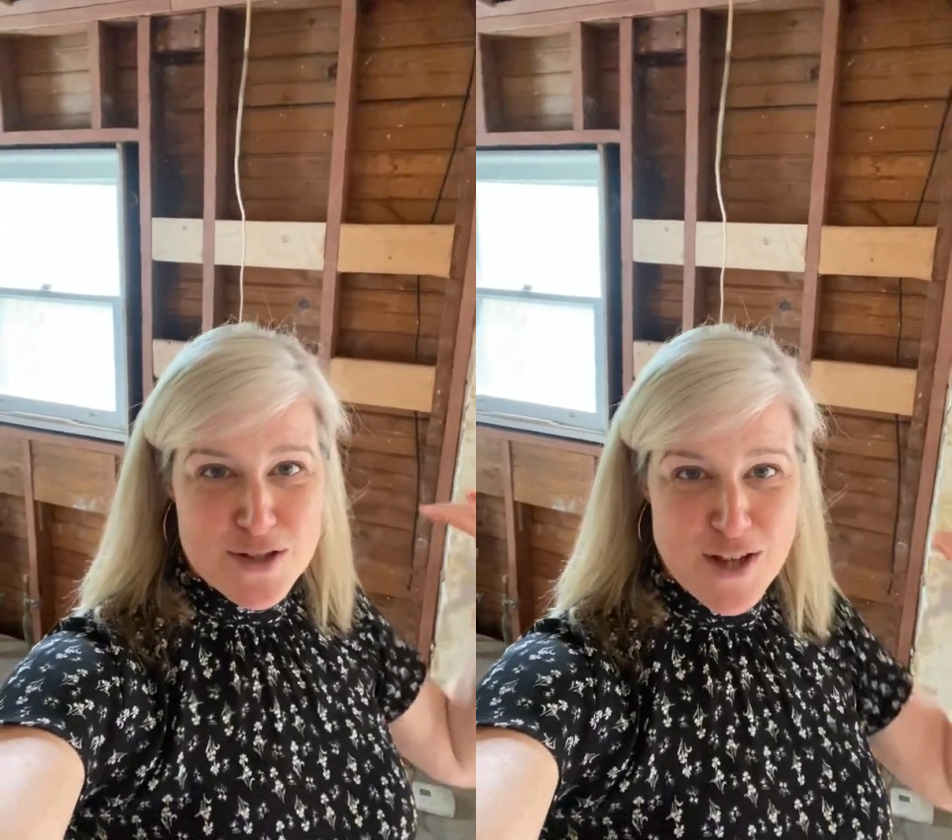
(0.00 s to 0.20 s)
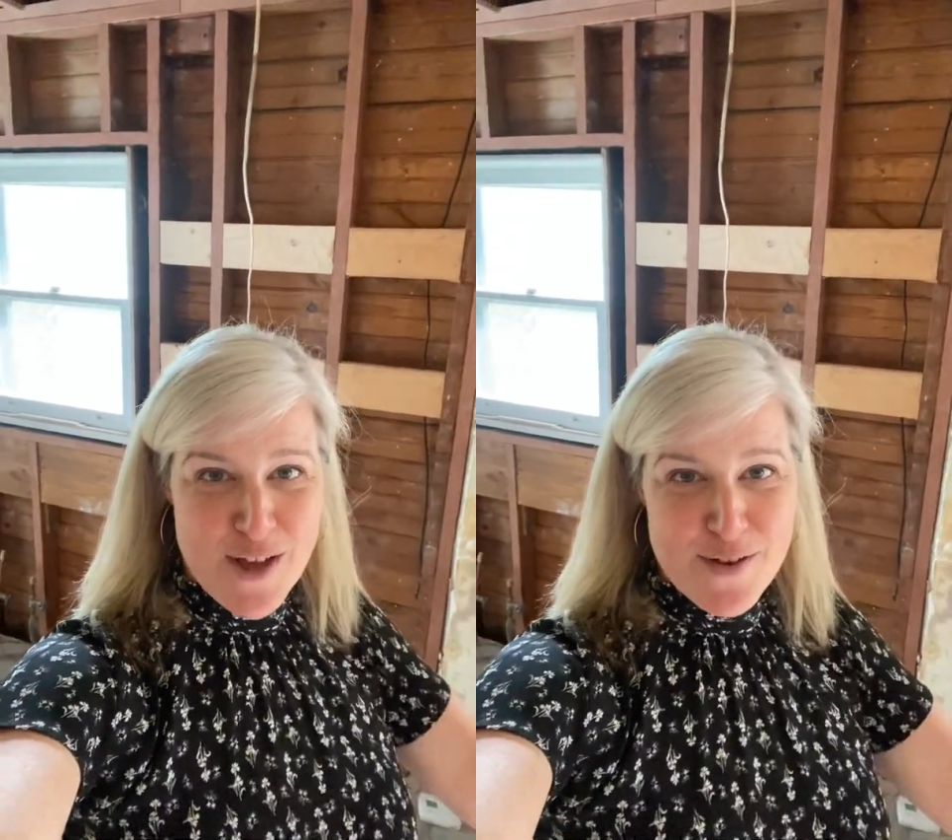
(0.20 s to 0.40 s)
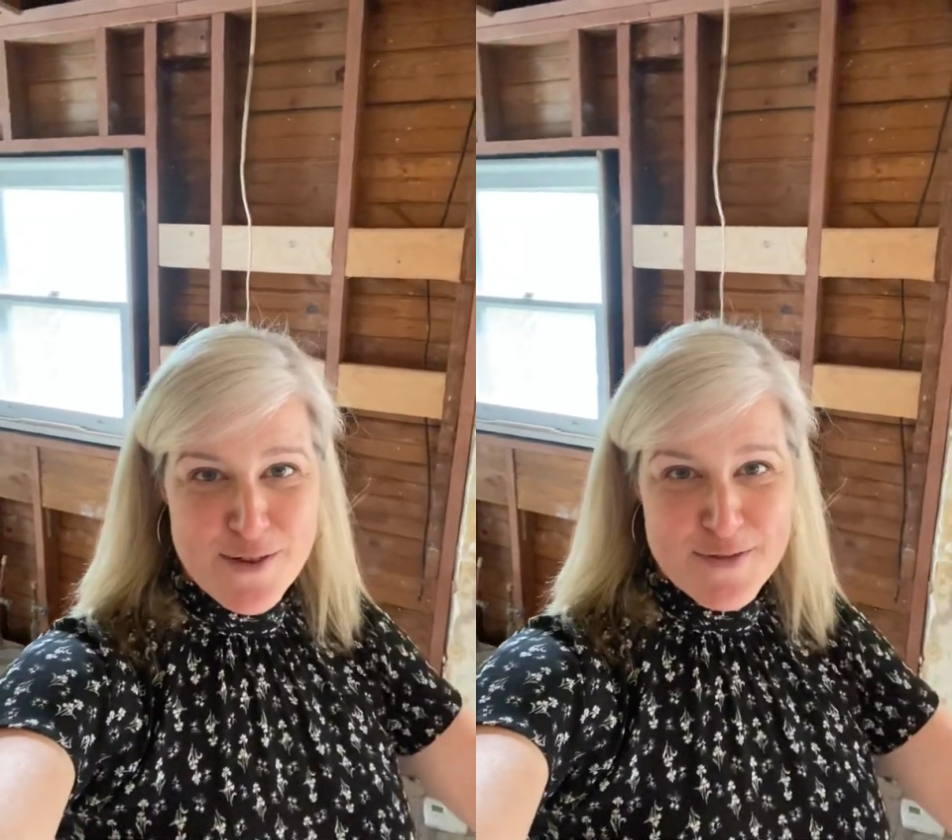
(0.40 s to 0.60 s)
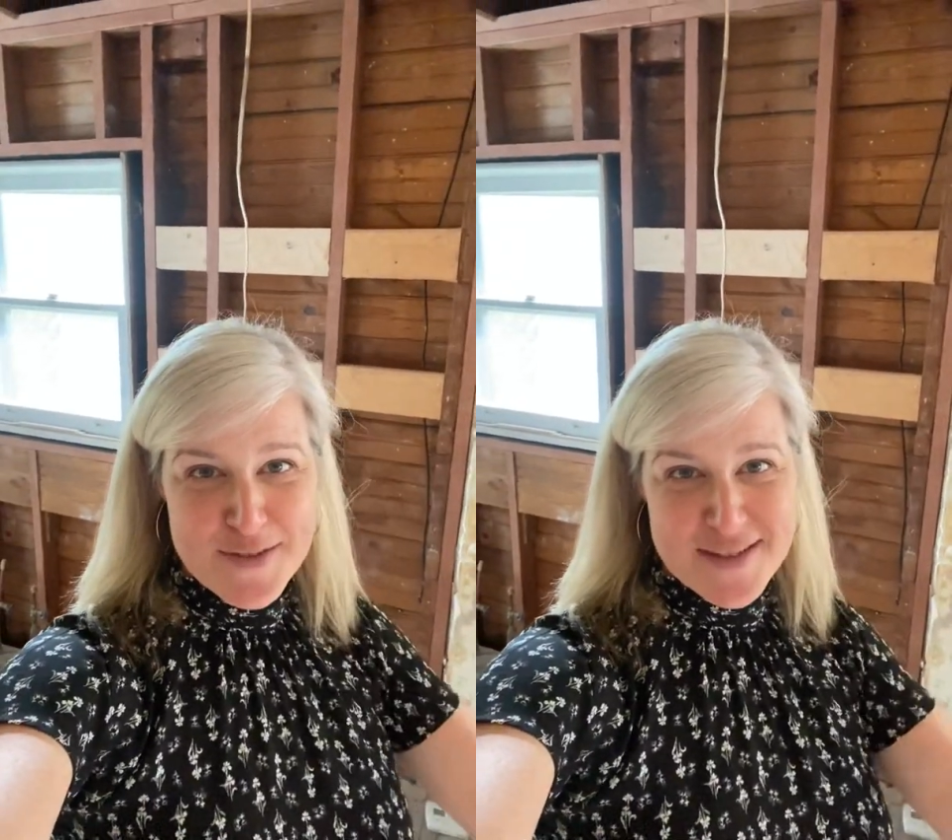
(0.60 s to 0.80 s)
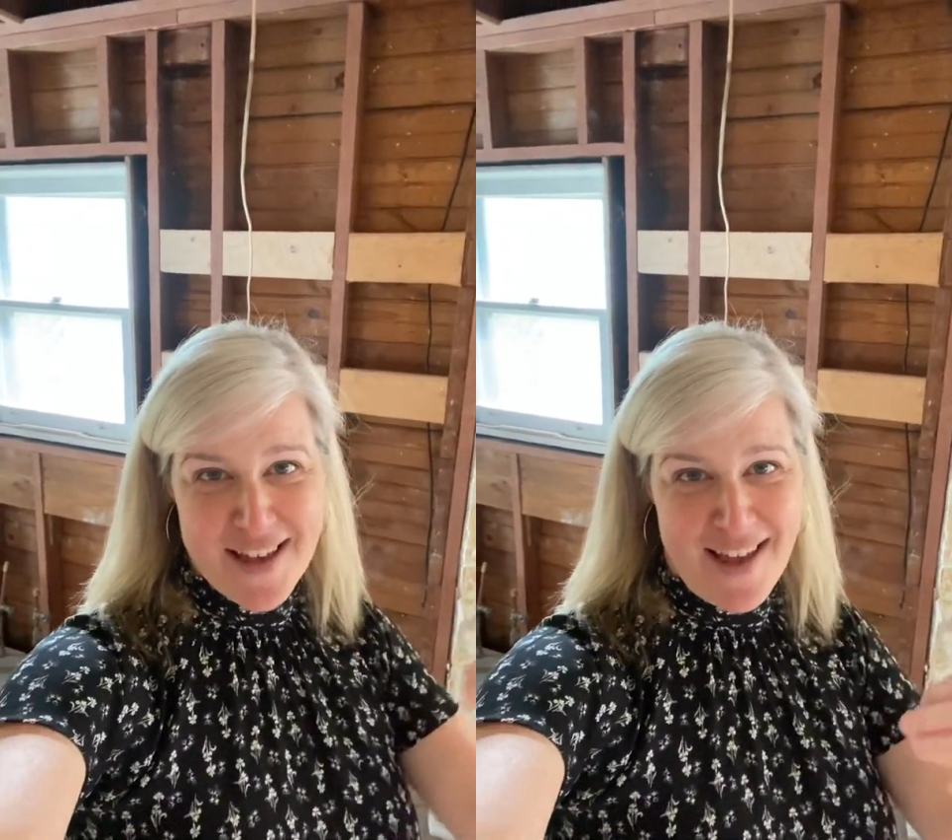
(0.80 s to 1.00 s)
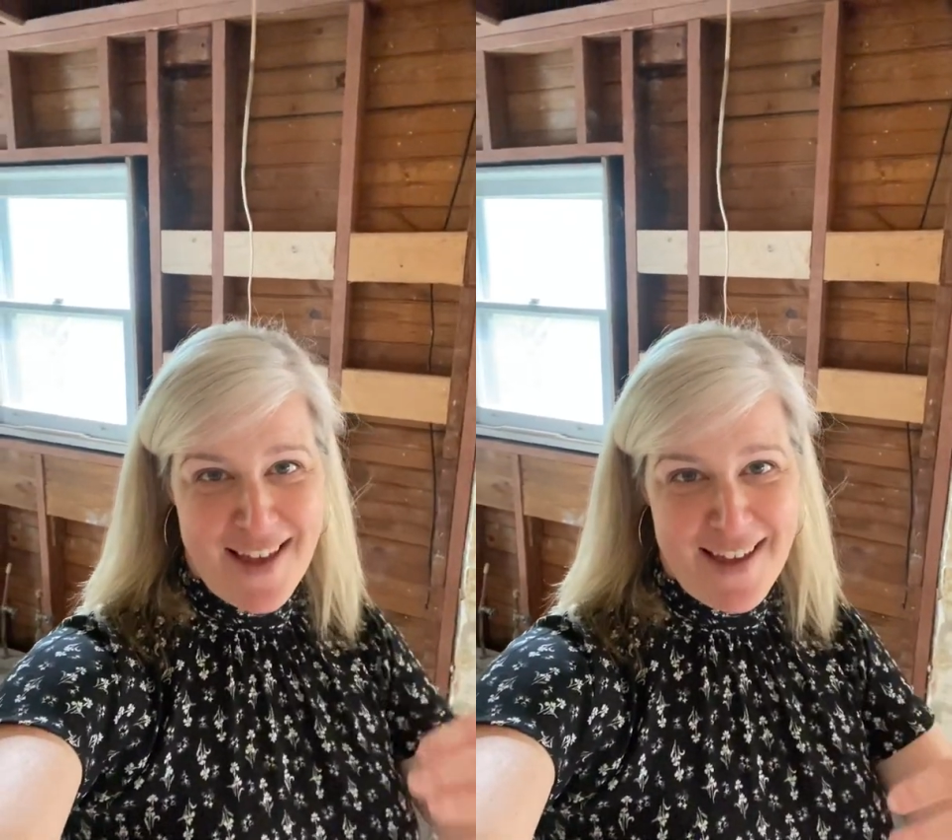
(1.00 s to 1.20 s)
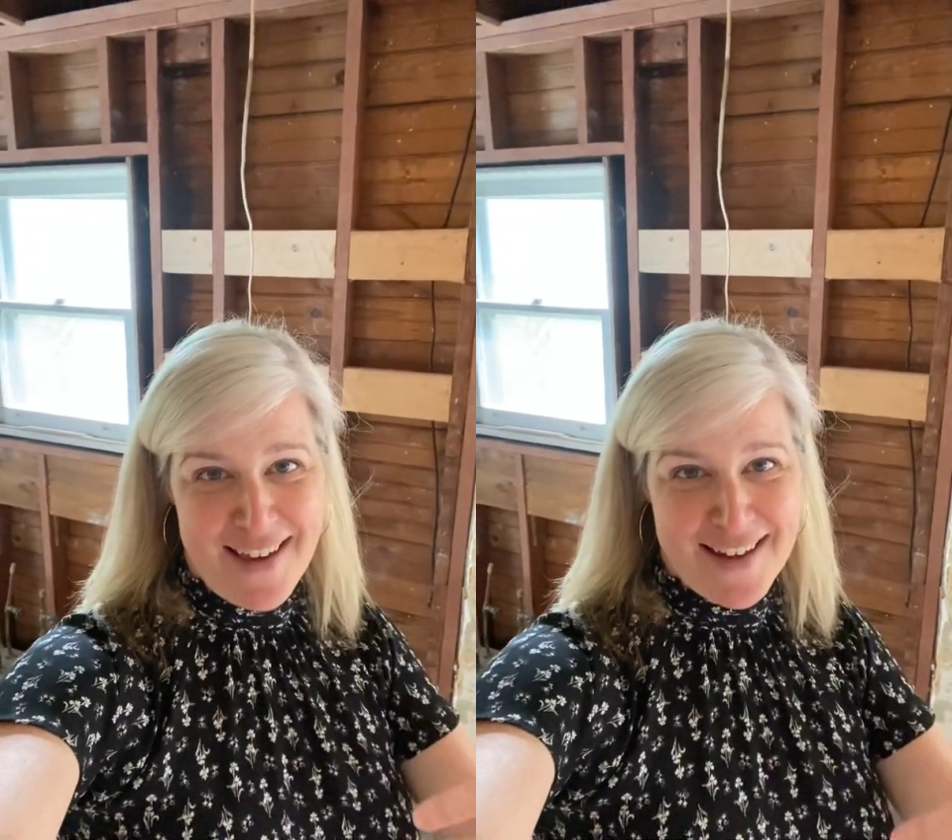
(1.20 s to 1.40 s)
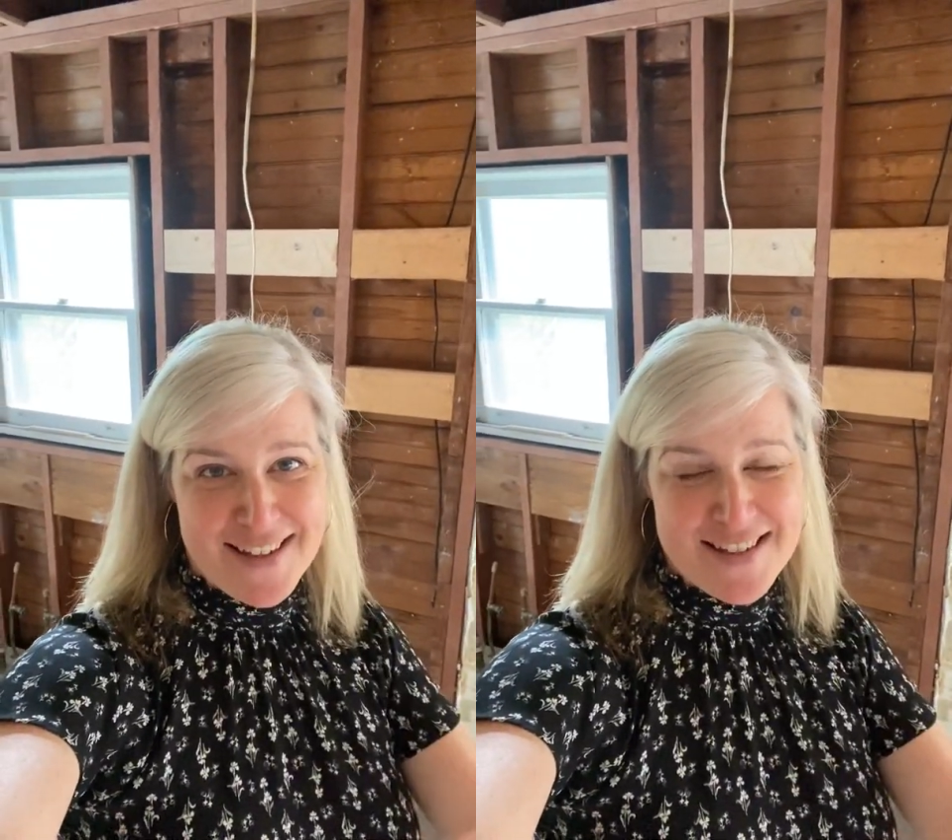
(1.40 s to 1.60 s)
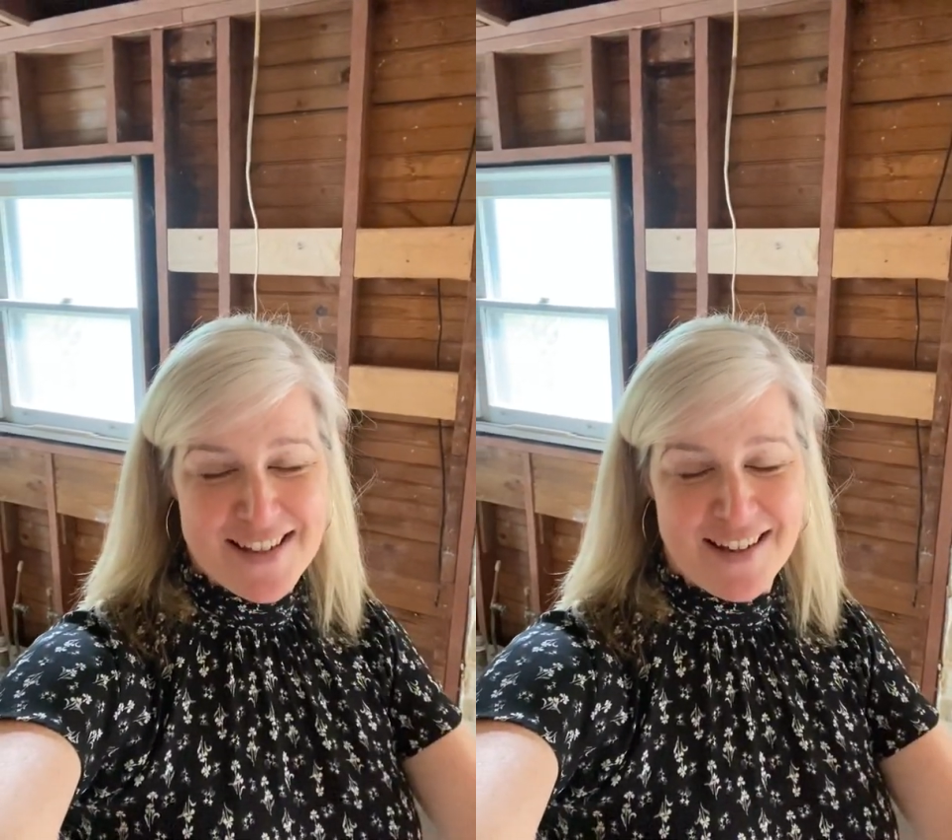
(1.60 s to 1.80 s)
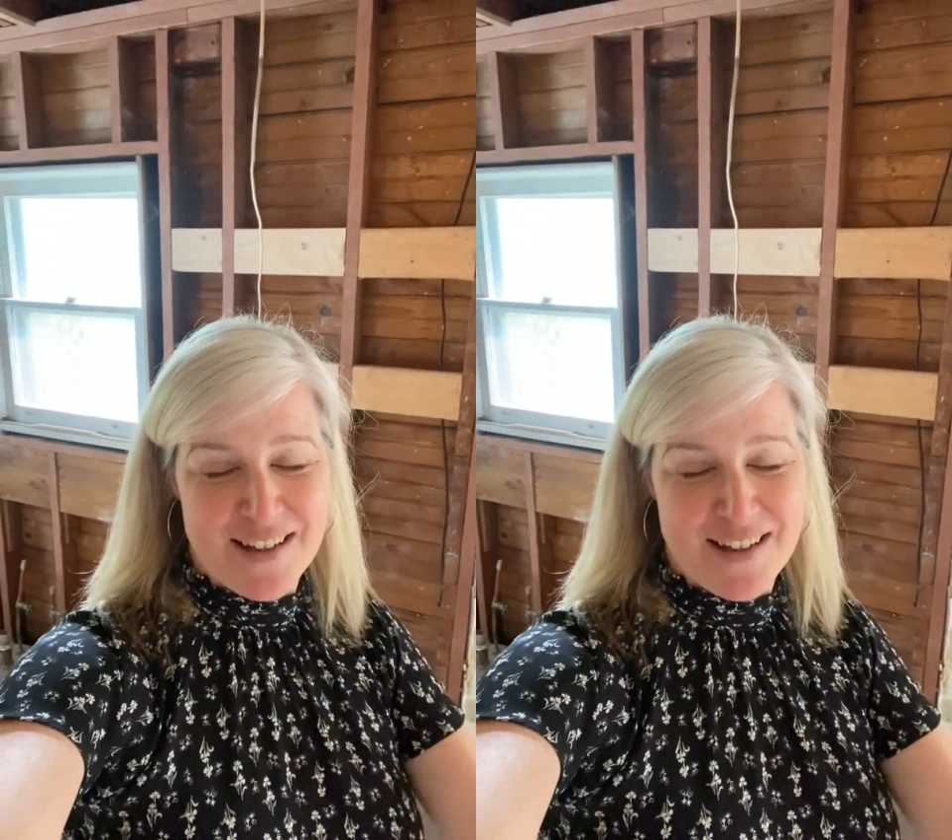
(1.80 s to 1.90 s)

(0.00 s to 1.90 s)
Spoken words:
shelves and